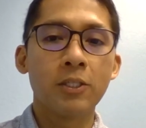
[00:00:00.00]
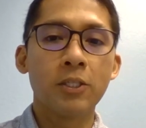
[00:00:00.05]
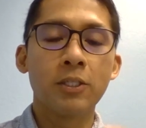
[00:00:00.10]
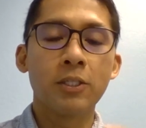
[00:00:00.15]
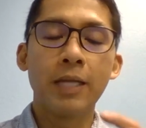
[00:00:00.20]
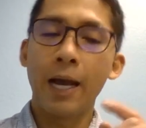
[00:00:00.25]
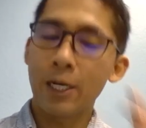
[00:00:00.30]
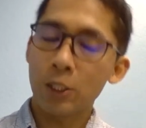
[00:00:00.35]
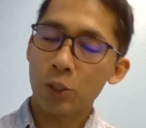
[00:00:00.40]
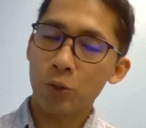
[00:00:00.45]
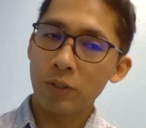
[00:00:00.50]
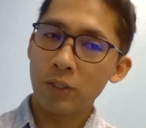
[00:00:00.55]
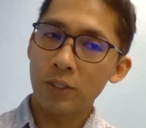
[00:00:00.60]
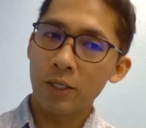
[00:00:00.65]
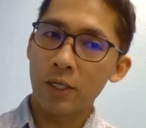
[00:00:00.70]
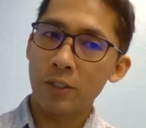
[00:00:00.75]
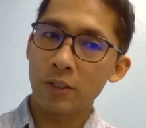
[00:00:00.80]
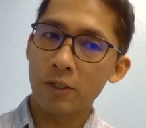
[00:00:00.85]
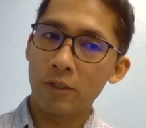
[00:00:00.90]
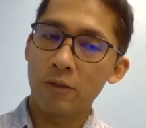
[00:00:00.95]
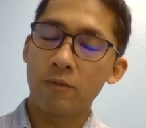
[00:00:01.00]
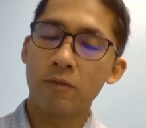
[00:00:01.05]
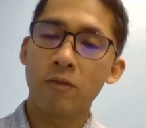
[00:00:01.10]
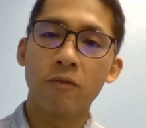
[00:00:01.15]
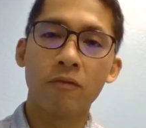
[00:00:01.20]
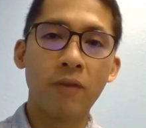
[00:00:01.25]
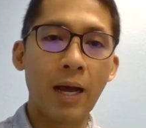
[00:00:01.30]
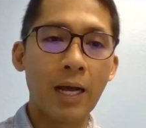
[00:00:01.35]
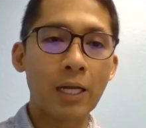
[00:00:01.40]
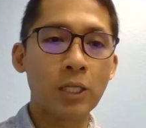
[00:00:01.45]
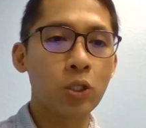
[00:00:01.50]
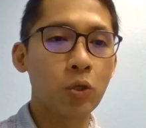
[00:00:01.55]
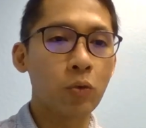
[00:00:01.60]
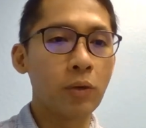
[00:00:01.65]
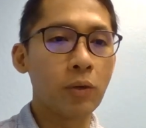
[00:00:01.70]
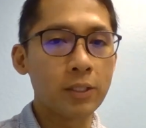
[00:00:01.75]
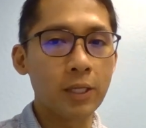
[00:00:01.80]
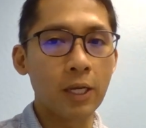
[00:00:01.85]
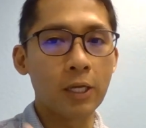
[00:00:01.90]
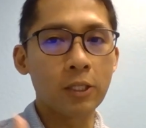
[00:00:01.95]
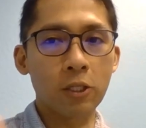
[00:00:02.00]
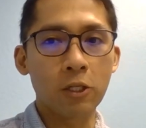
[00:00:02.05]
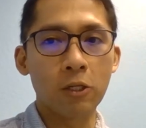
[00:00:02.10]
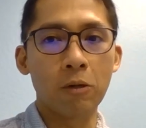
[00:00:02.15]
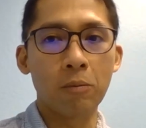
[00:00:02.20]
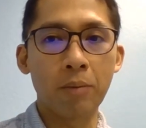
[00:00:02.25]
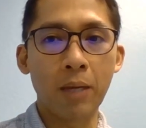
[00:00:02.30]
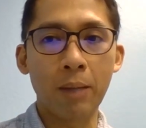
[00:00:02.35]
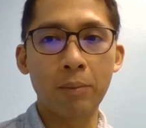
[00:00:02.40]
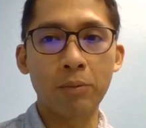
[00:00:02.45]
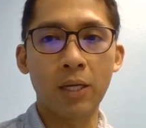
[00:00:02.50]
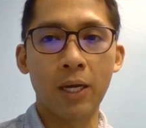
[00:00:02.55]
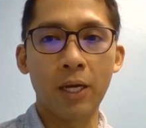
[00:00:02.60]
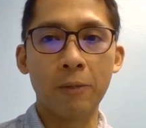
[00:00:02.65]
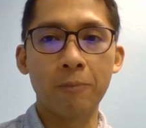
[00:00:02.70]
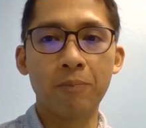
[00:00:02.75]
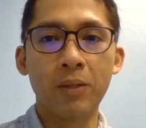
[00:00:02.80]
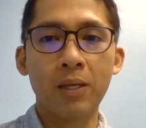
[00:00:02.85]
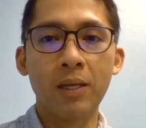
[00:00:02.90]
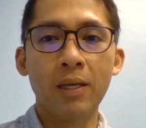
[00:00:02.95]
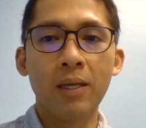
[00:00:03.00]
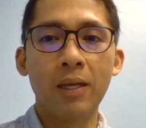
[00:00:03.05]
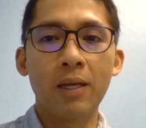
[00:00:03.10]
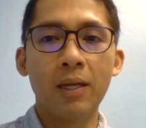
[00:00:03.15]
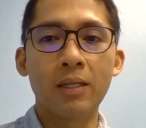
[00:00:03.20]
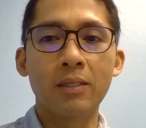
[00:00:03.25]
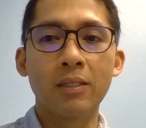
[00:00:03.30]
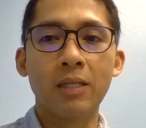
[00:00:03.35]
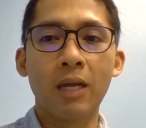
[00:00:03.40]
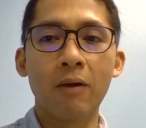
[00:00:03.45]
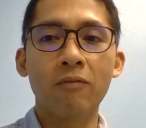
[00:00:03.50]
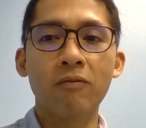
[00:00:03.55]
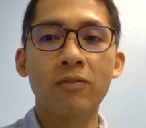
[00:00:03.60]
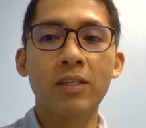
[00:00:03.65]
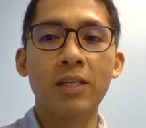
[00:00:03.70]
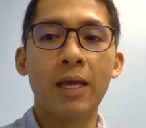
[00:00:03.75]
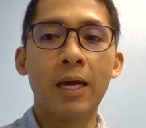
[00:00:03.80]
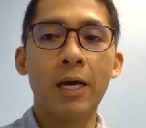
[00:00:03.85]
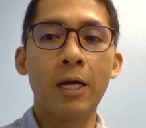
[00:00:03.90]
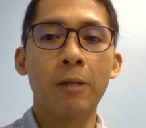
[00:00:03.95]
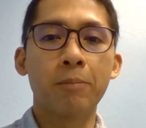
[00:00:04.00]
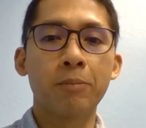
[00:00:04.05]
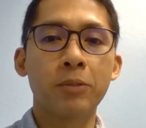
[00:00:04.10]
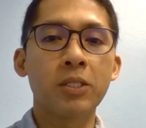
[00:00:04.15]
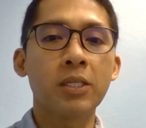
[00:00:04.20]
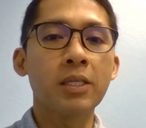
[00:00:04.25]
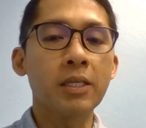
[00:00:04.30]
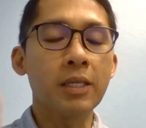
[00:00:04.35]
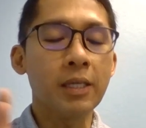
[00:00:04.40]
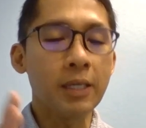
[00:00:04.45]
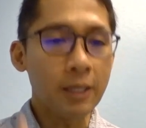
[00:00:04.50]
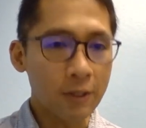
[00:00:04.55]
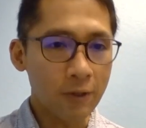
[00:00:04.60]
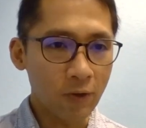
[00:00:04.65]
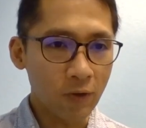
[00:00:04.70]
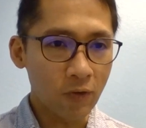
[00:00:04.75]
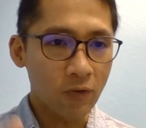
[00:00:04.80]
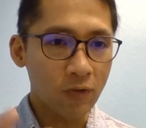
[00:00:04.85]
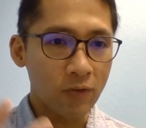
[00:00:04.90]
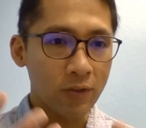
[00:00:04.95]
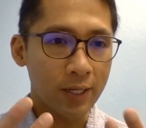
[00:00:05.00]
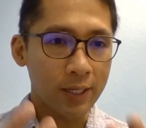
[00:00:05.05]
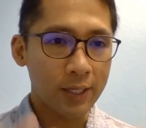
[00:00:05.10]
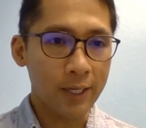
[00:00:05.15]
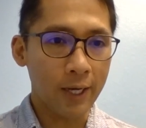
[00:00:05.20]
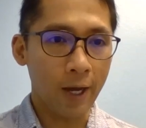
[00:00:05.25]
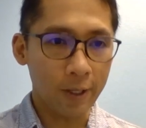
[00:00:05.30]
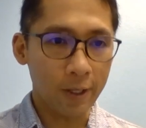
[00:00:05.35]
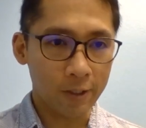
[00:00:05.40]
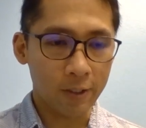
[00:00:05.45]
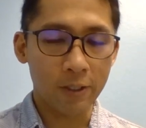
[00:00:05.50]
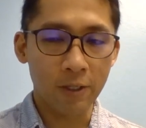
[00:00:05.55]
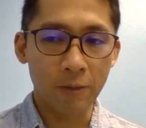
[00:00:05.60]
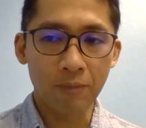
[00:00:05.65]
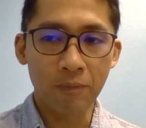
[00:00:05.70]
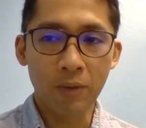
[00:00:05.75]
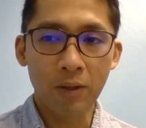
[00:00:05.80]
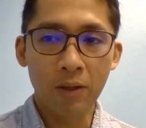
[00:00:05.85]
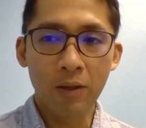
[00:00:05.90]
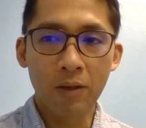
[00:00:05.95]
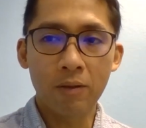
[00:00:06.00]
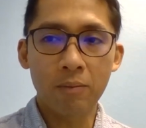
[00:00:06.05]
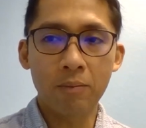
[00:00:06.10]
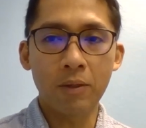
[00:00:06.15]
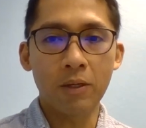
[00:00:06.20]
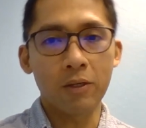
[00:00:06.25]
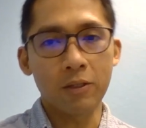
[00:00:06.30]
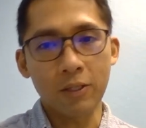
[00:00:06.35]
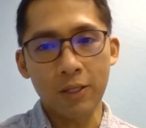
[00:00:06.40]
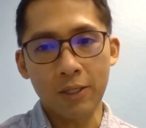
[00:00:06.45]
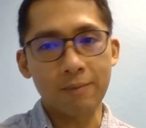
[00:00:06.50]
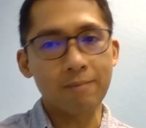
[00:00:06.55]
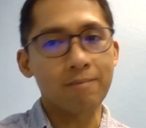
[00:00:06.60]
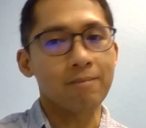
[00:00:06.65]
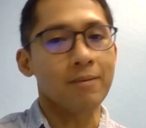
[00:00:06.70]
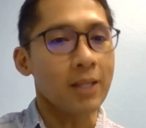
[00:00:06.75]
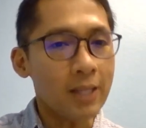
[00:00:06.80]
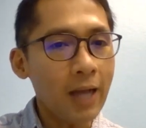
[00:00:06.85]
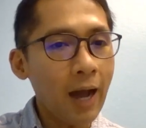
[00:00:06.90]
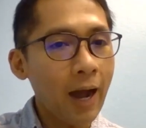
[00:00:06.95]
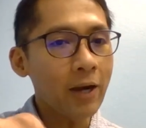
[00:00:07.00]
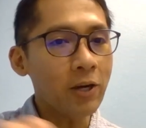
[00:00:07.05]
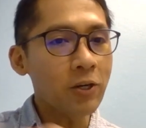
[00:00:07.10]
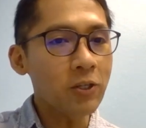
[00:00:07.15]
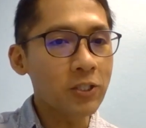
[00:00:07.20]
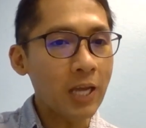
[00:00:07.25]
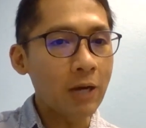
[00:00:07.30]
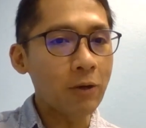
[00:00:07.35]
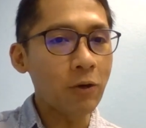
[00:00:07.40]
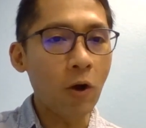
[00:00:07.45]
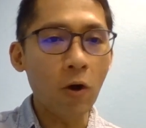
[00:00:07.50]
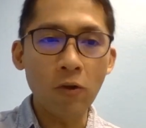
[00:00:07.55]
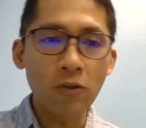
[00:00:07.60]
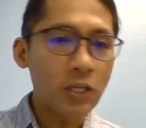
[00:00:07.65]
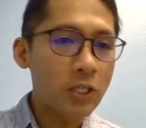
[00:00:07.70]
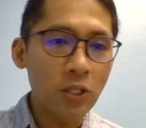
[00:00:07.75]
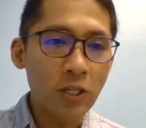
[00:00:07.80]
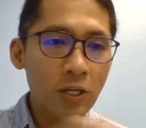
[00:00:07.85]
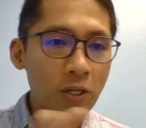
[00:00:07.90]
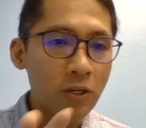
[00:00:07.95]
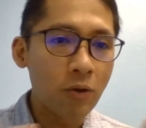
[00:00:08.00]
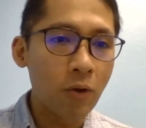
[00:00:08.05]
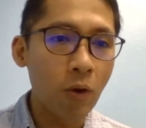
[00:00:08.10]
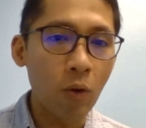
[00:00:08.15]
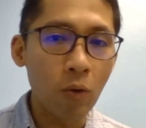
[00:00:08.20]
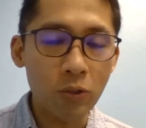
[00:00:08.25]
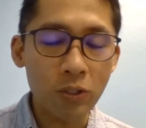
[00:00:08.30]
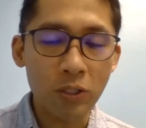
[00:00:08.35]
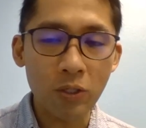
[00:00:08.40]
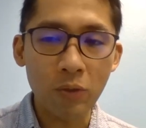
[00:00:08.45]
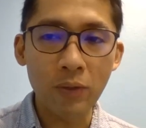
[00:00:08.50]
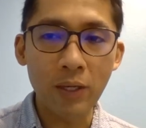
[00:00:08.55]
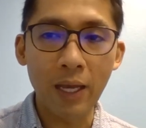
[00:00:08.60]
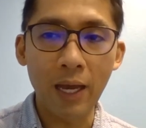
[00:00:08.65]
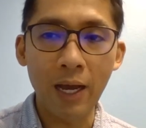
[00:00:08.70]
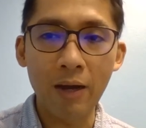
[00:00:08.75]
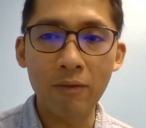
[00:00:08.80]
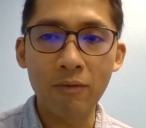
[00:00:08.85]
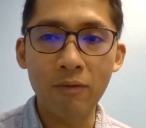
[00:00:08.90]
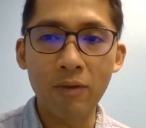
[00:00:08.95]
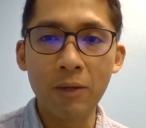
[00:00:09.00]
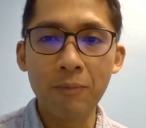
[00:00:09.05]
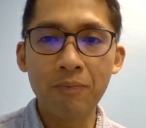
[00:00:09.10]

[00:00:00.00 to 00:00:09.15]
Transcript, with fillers: Gastrointestinal, vasointestinal peptide. It definitely helps heal the gut because it, it irons out all these little holes that we have.